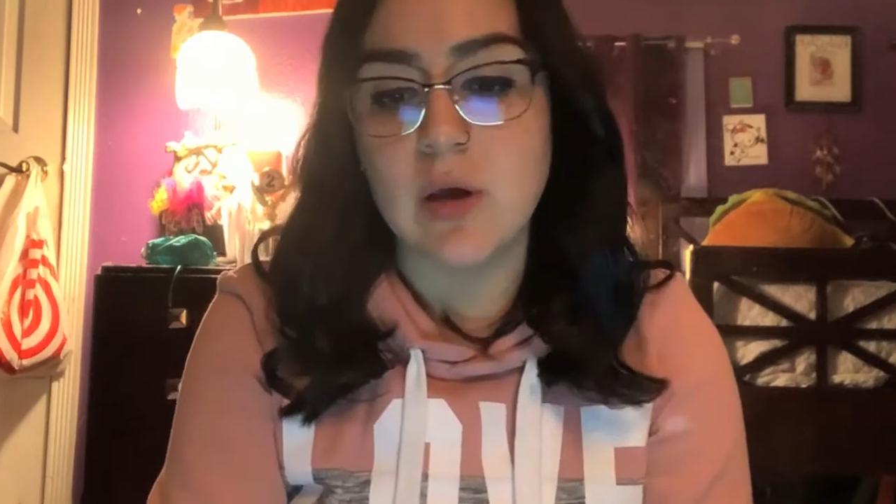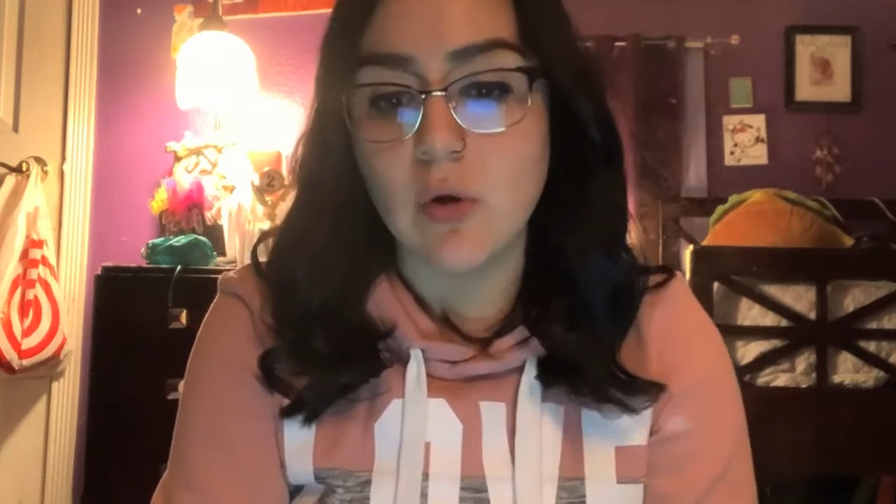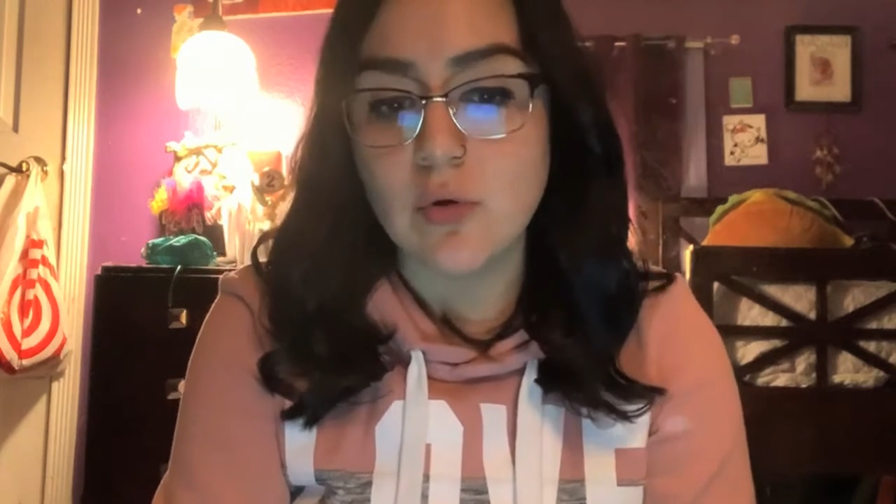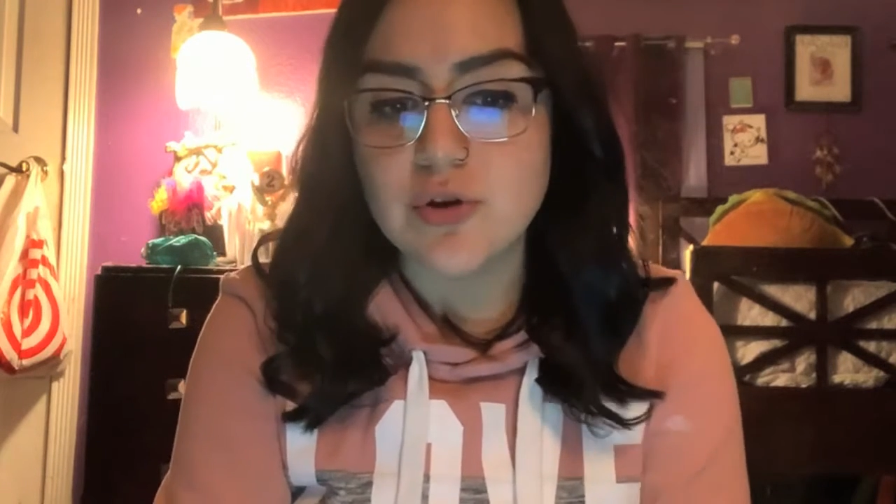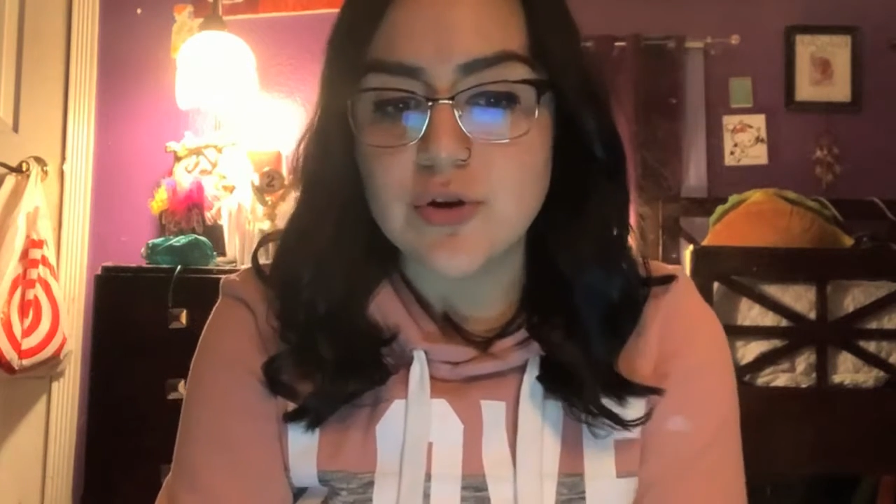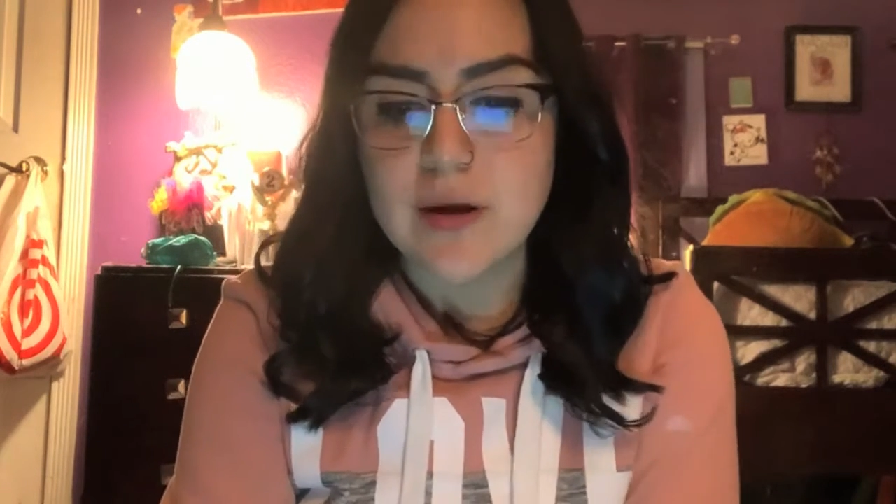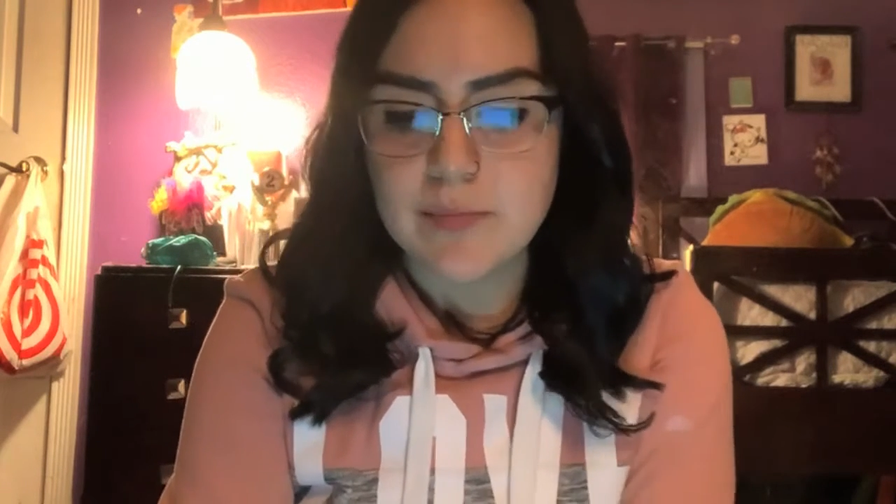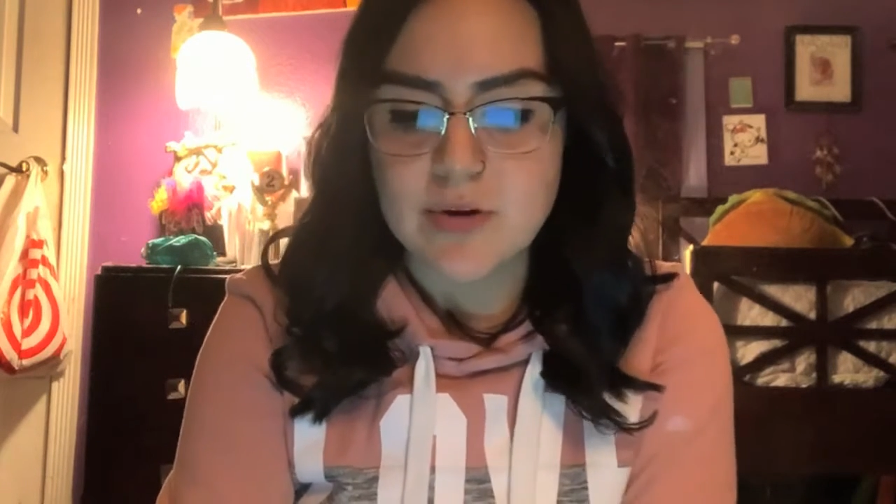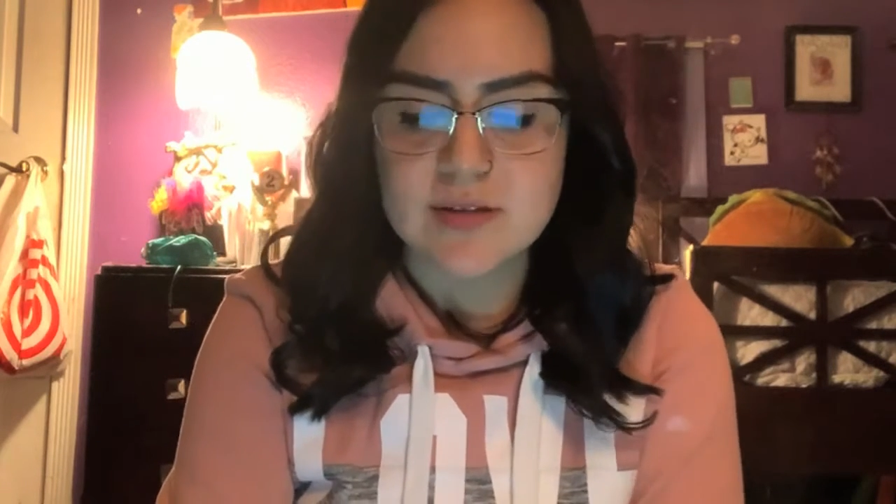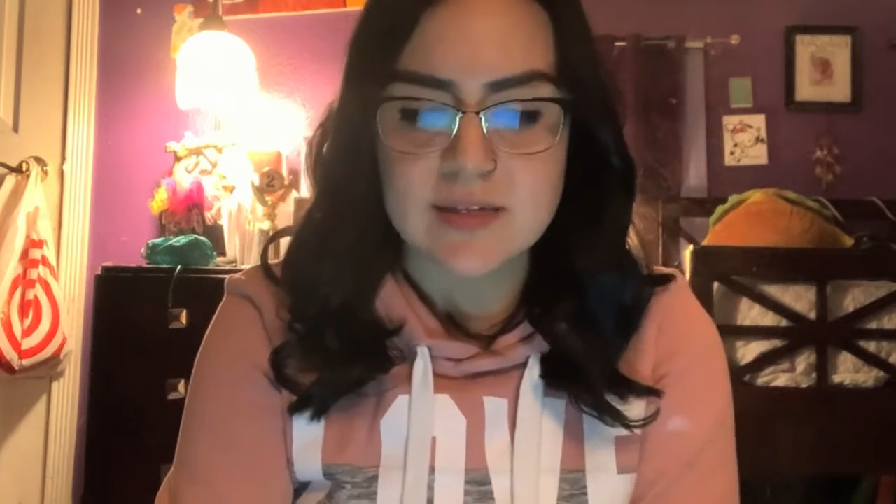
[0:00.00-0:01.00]
culture and
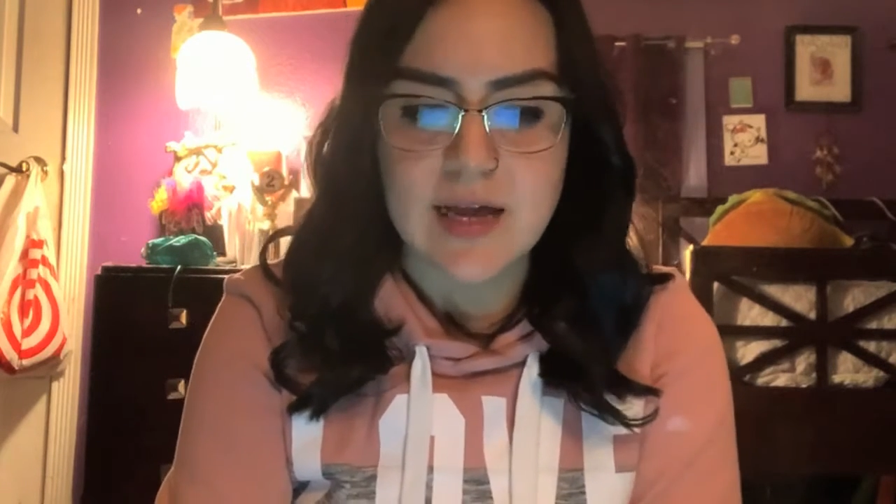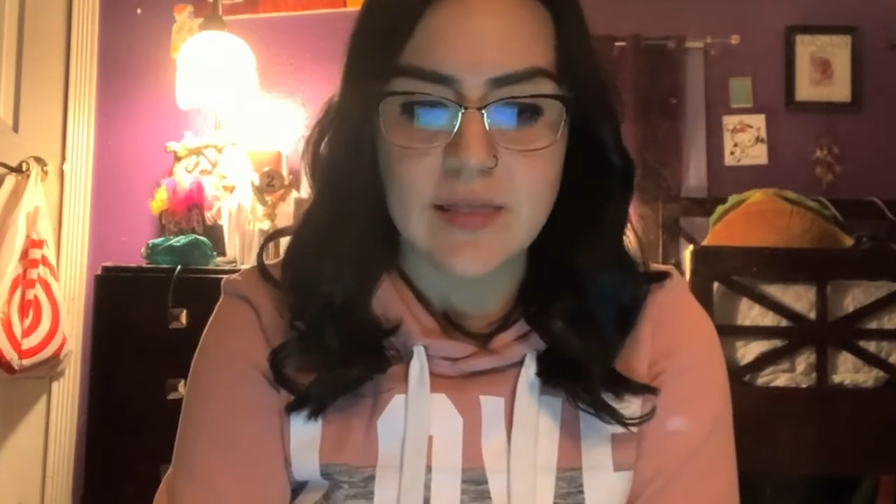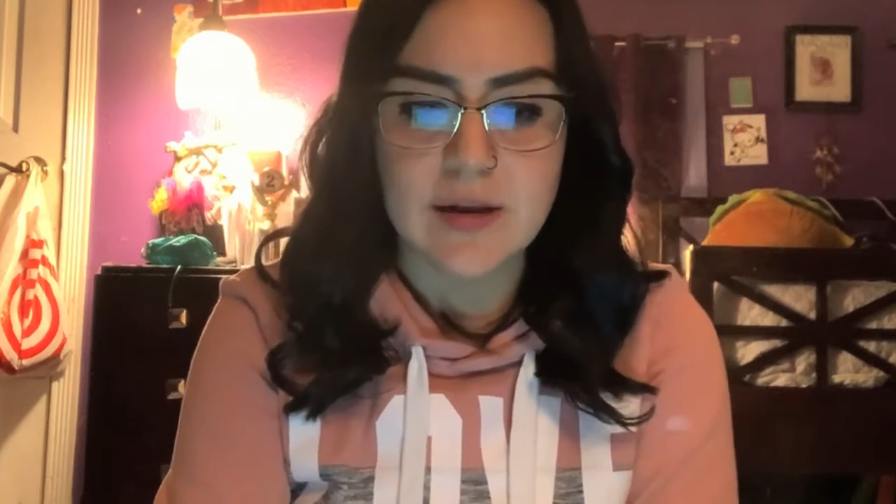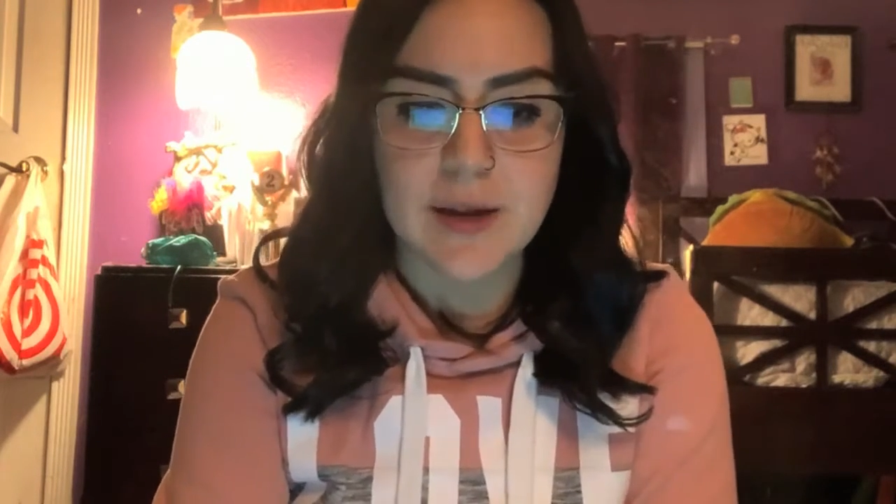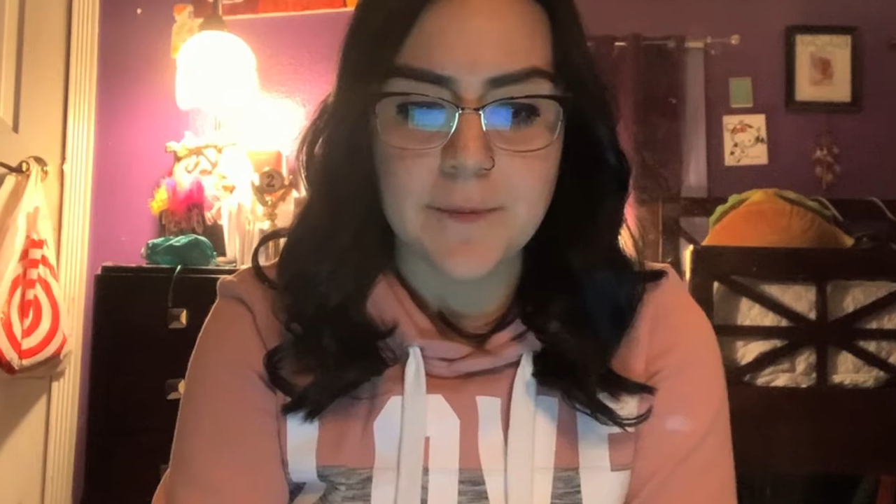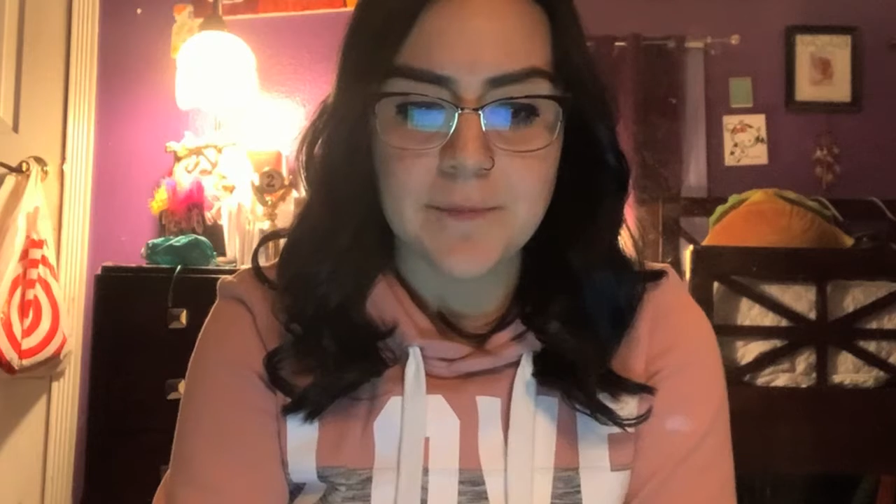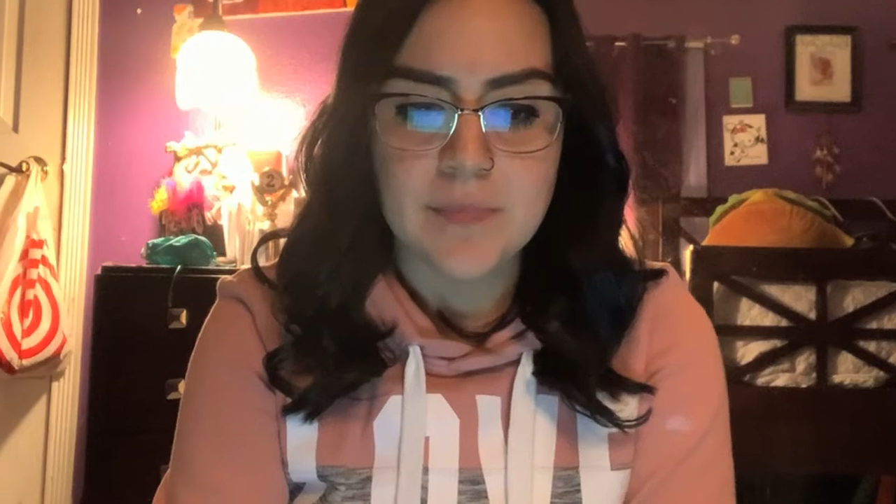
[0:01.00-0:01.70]
personality.